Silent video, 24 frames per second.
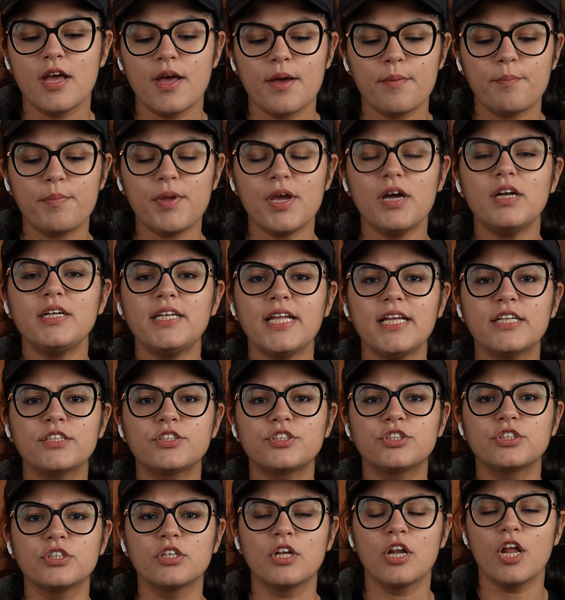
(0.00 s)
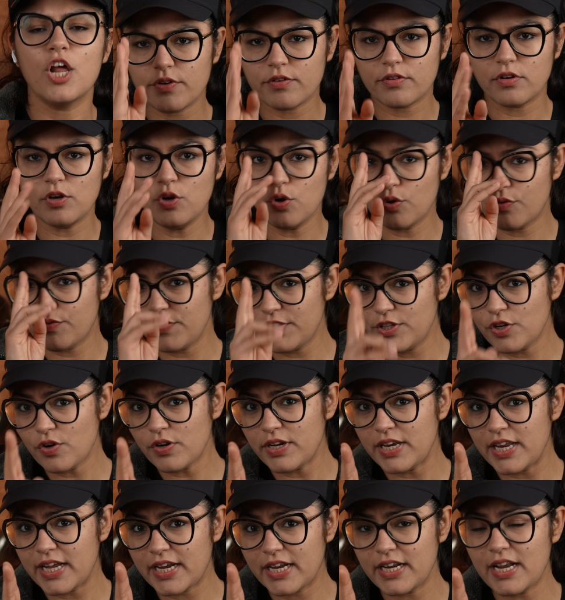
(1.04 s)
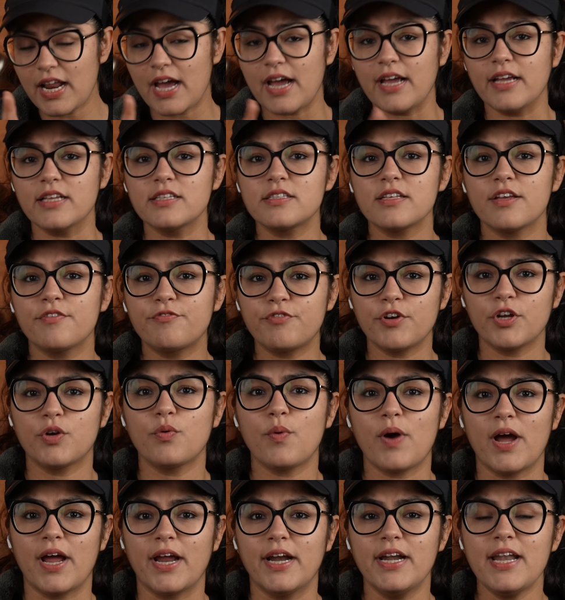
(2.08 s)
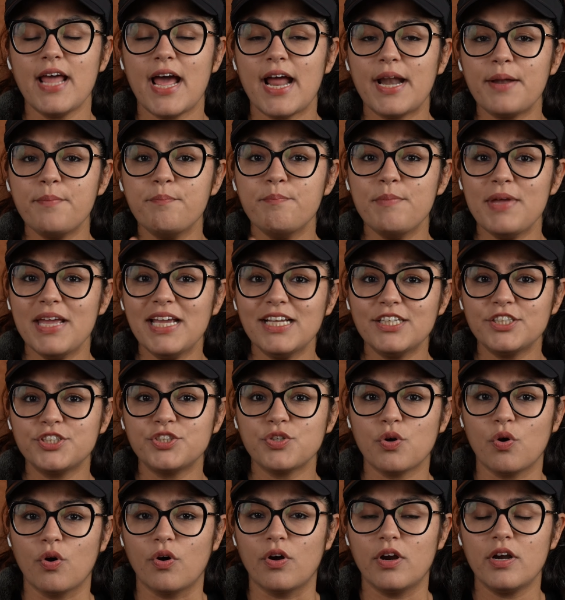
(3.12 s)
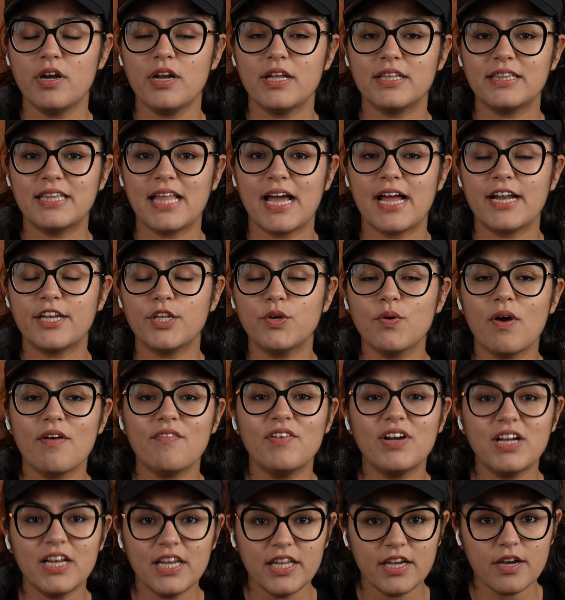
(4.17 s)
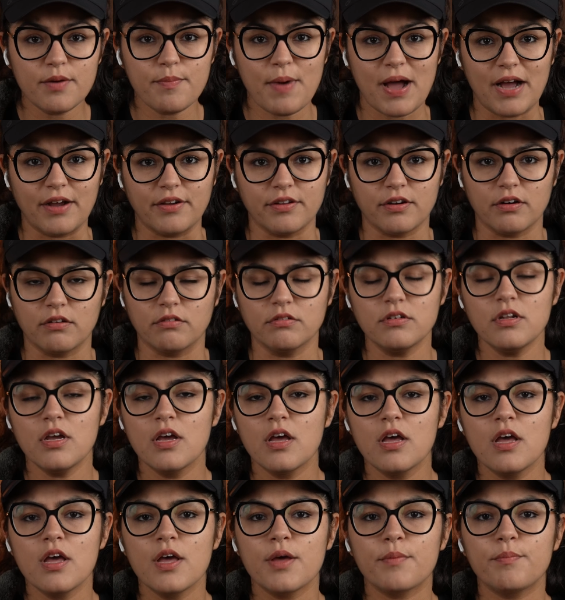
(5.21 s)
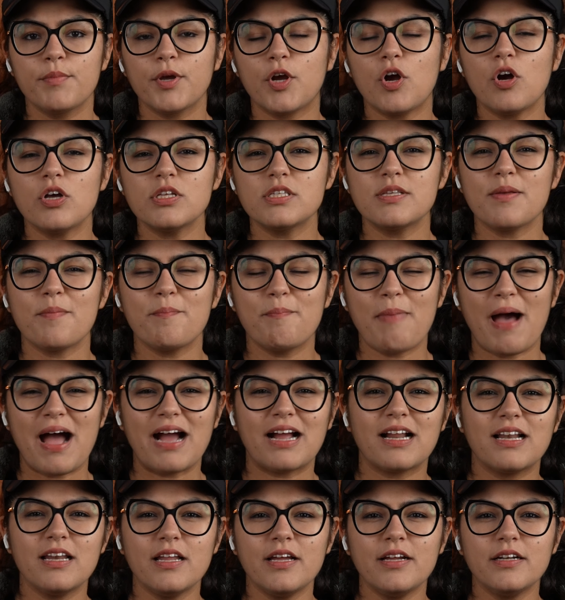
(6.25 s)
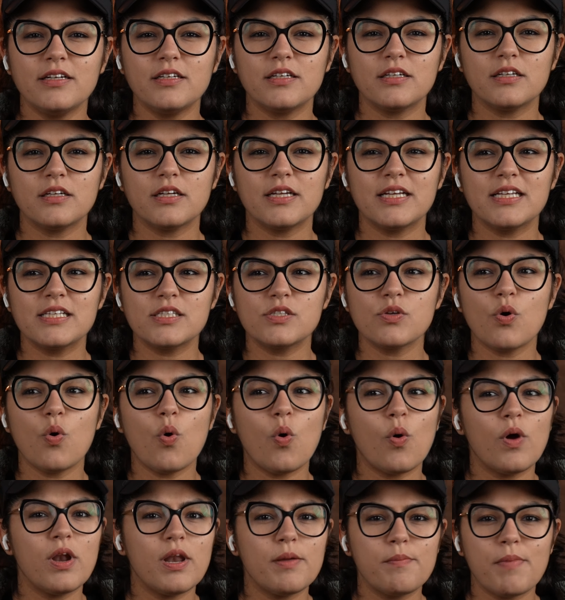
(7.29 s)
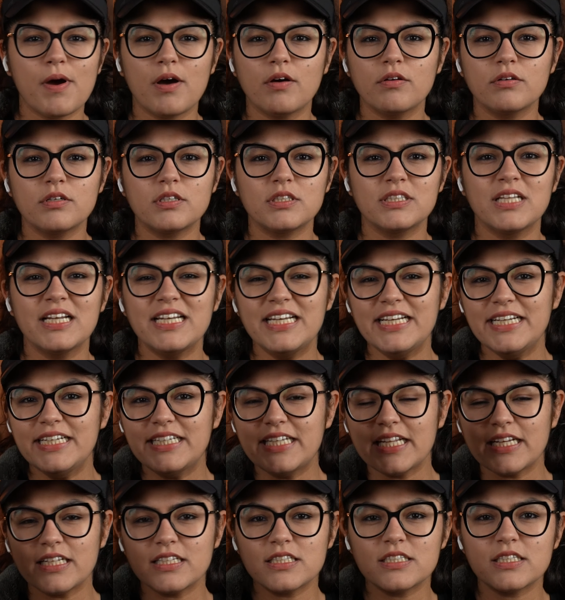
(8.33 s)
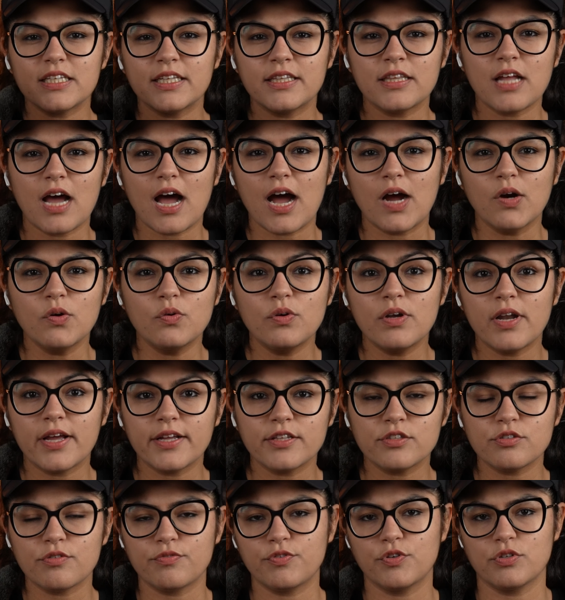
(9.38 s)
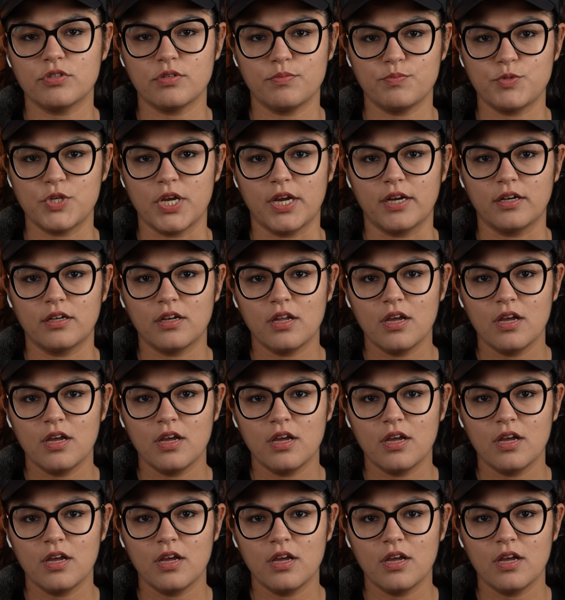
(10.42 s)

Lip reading: Pay attention. Look with your naked eyes if required and make sure that you have a clear background, because backlit is all about the details in the outlines of your subject.